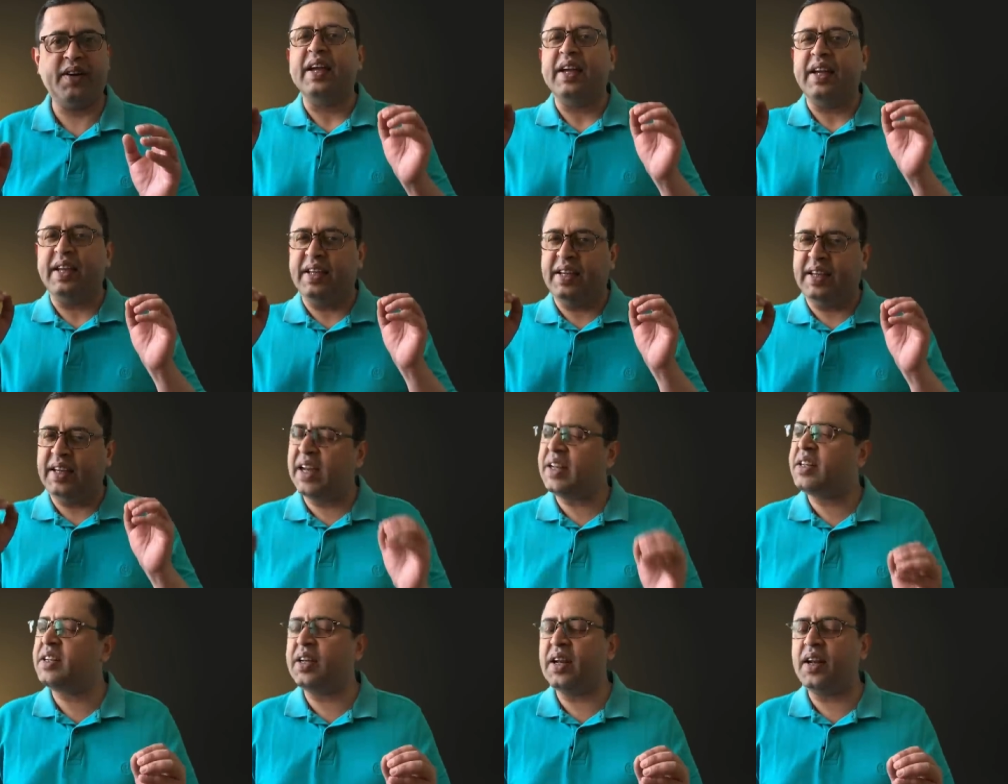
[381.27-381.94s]

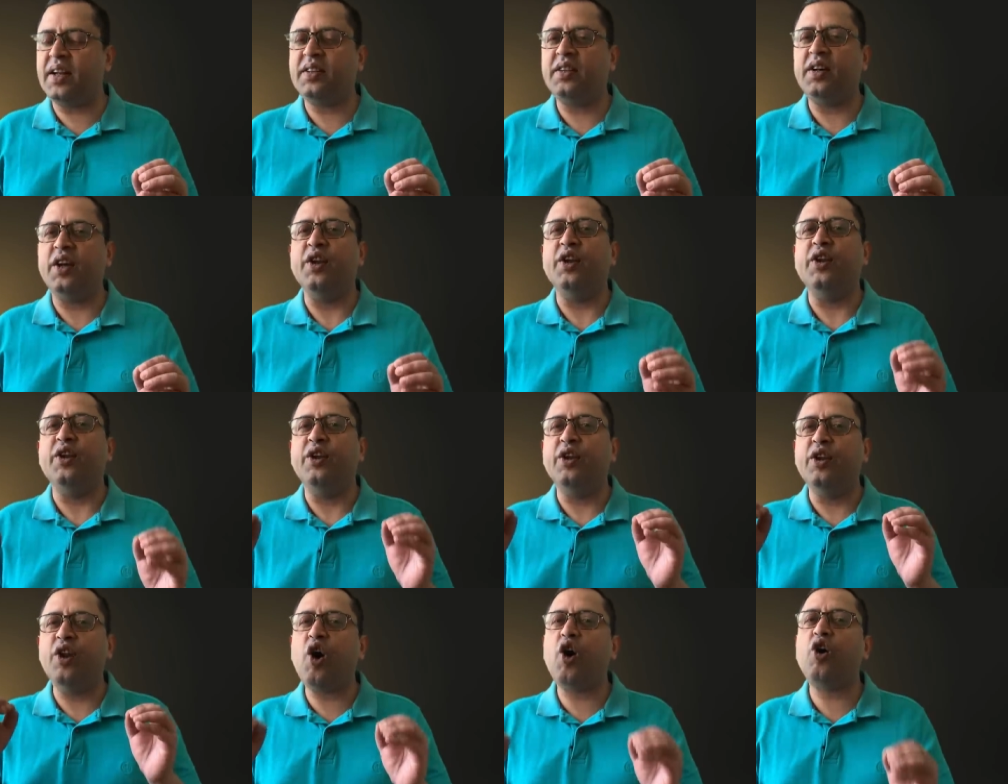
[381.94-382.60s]
Yet another
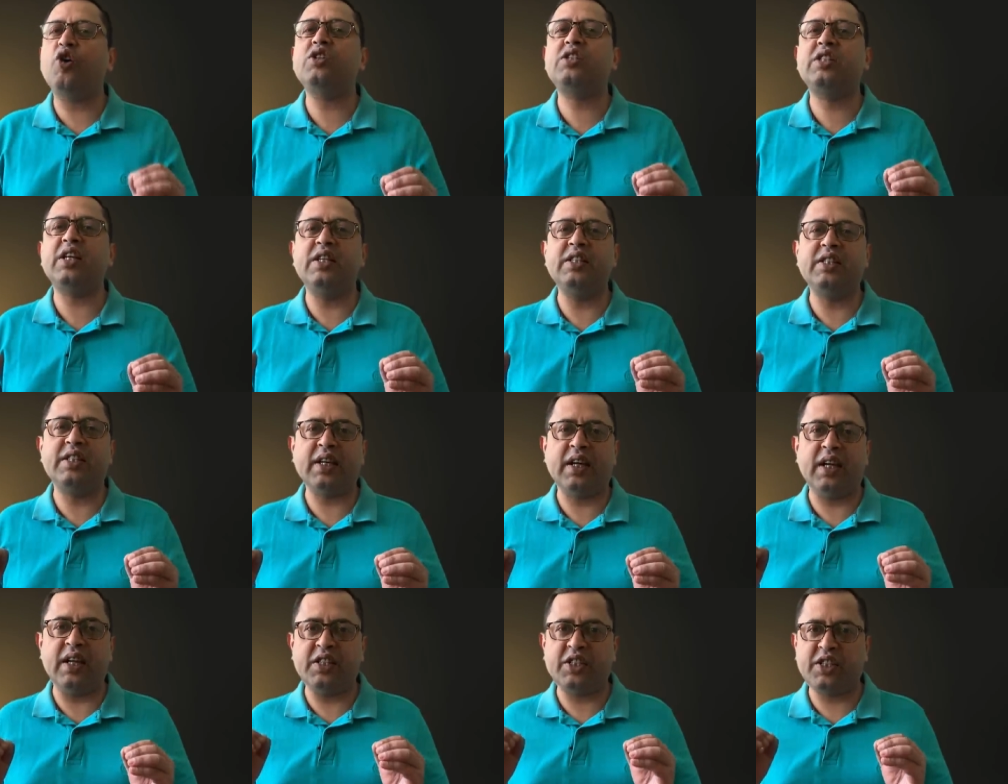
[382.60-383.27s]

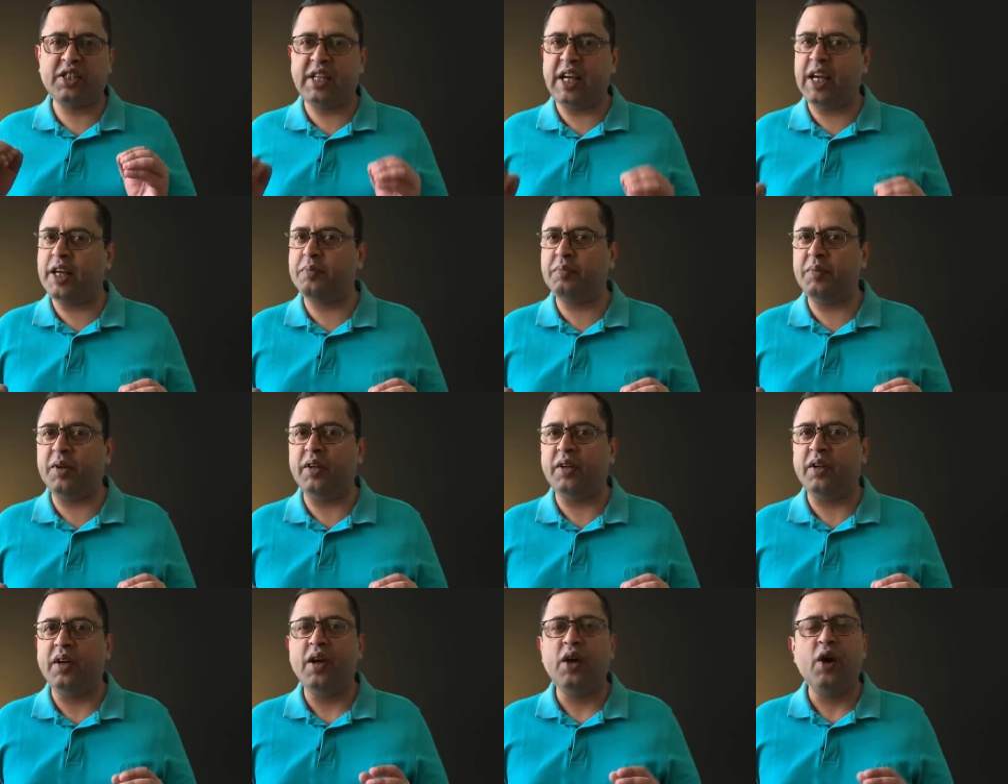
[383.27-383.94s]
nonsensical
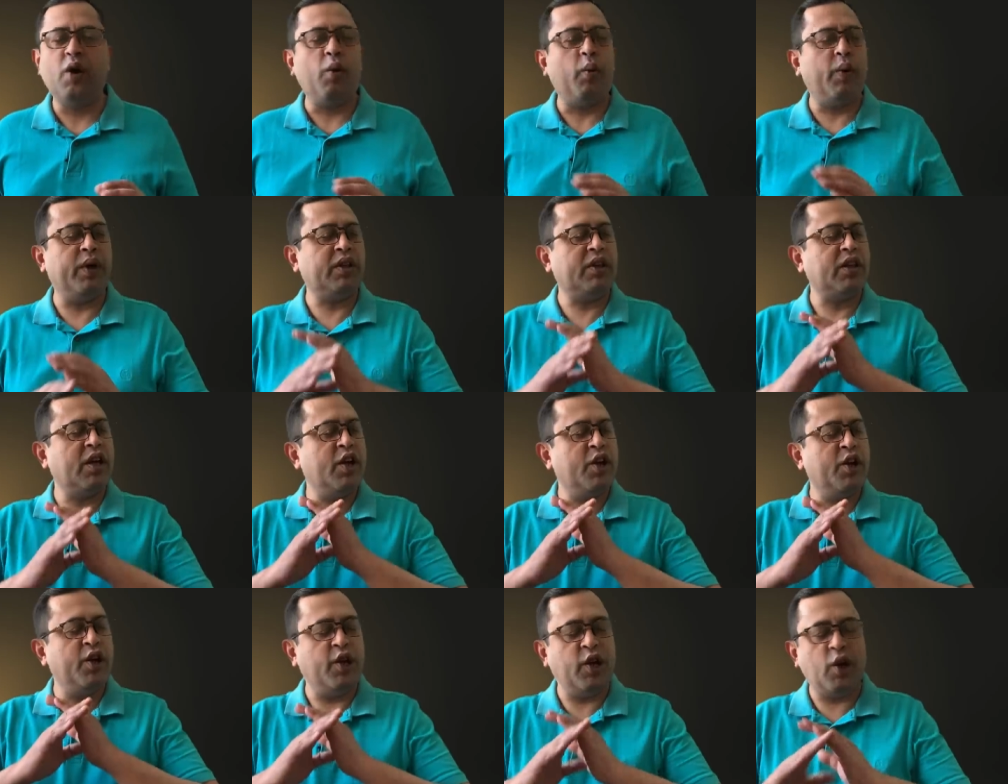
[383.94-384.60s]
statement with
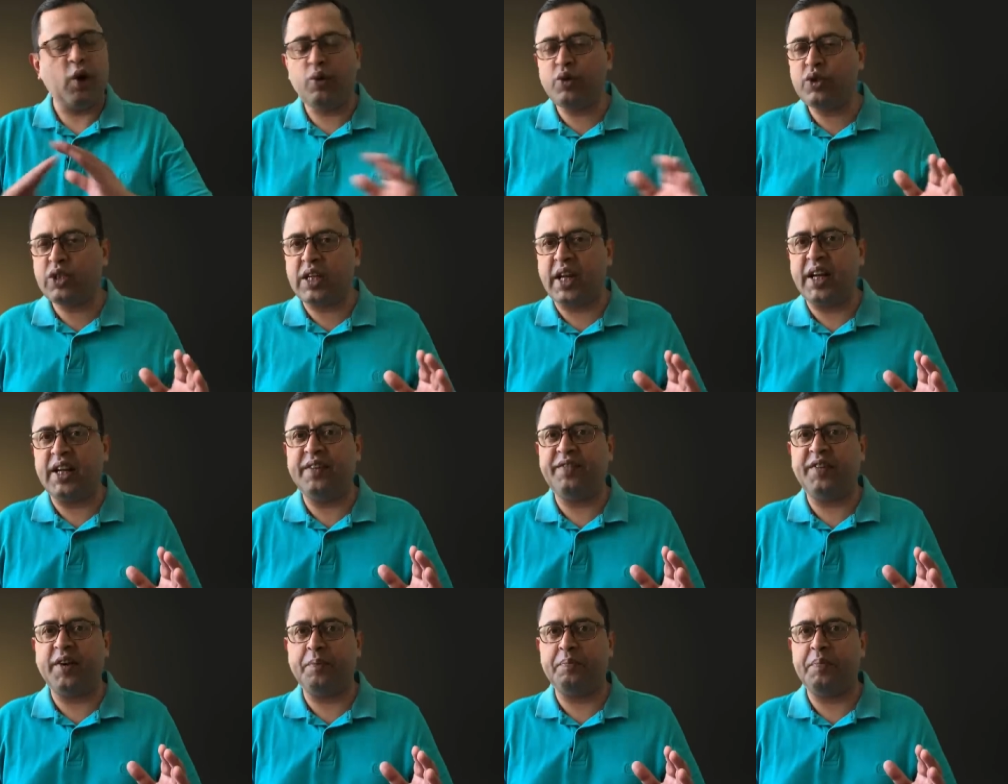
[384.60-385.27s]
no
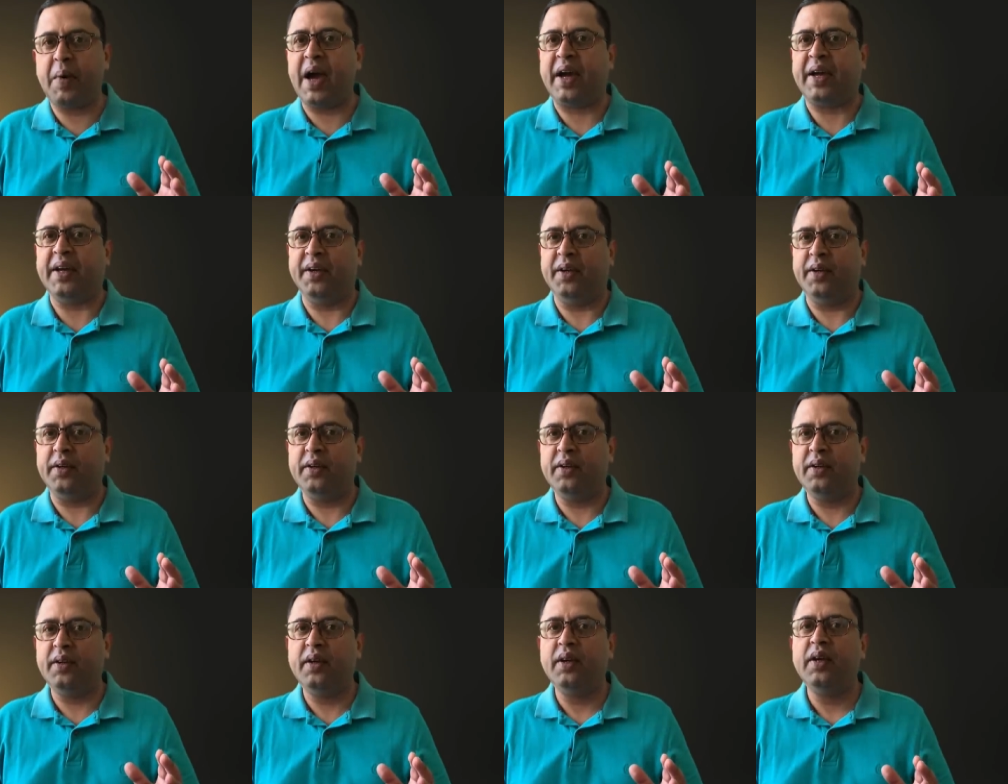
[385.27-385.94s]
scientific
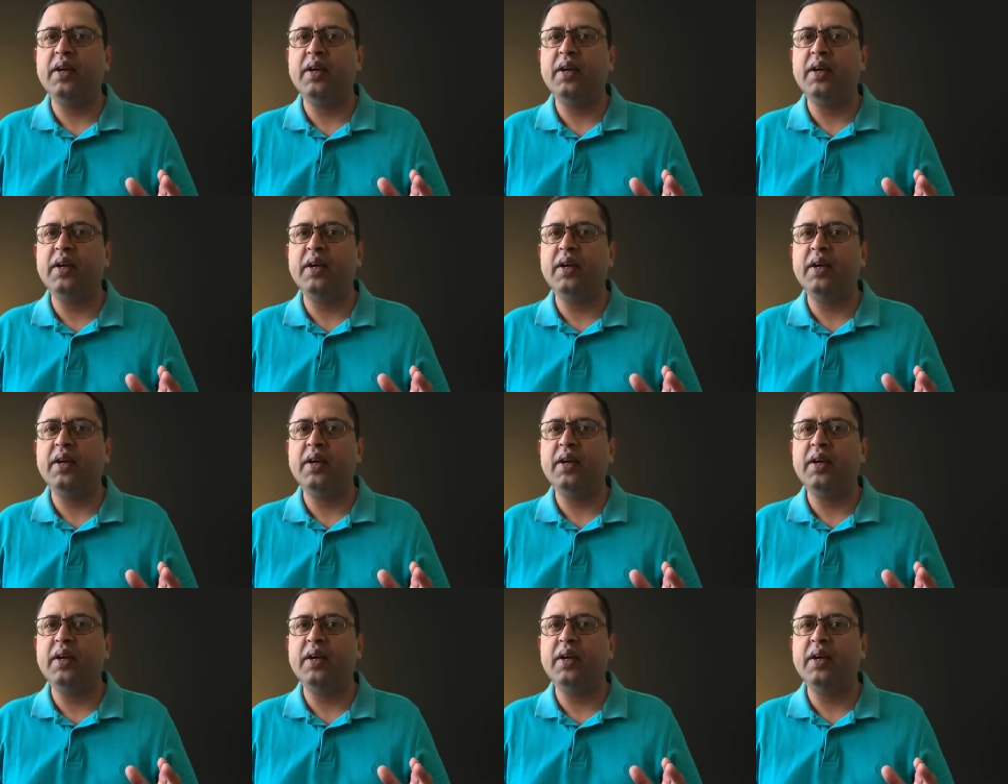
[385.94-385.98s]
backing.